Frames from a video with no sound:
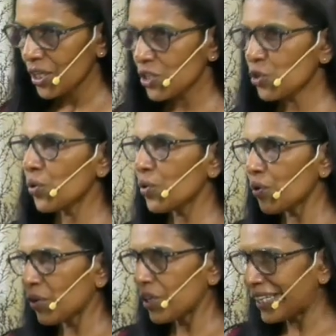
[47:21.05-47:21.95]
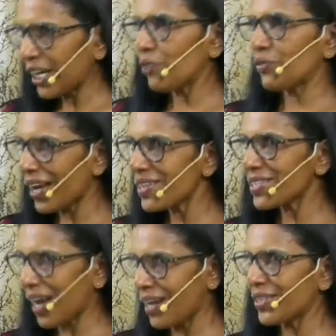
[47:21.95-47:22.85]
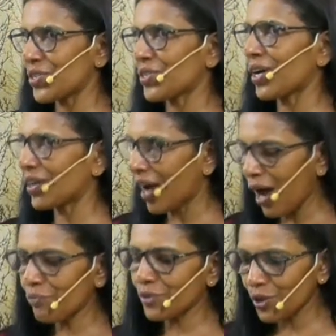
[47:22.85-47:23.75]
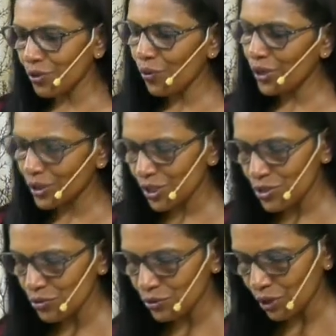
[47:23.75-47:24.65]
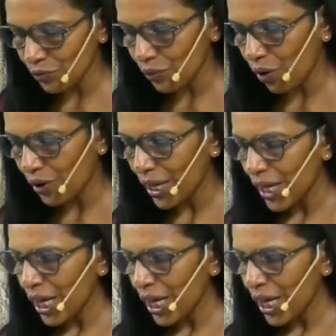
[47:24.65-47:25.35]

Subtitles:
So, dear friends, understand, after knowing the truth of God,